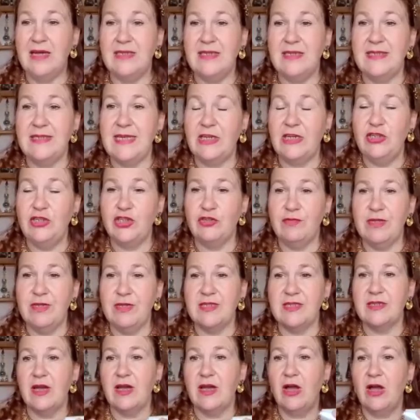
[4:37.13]

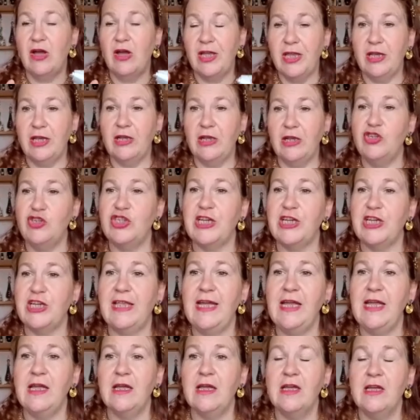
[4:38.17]
centuries
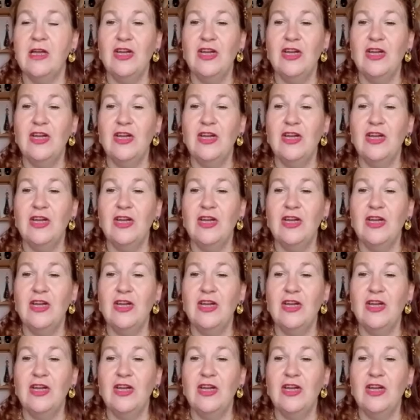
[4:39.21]
archaeologically.